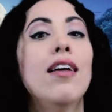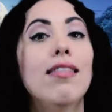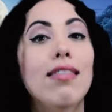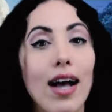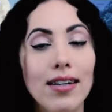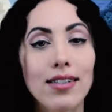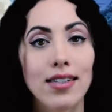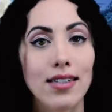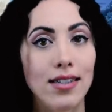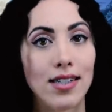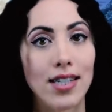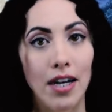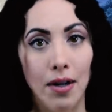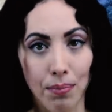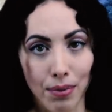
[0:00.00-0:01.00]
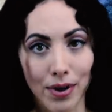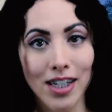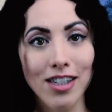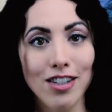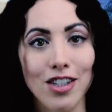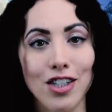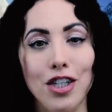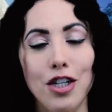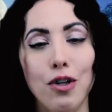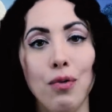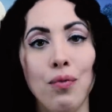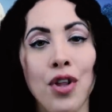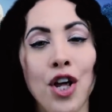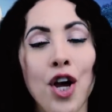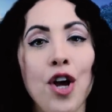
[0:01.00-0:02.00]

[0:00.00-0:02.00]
lessons that it brings to you,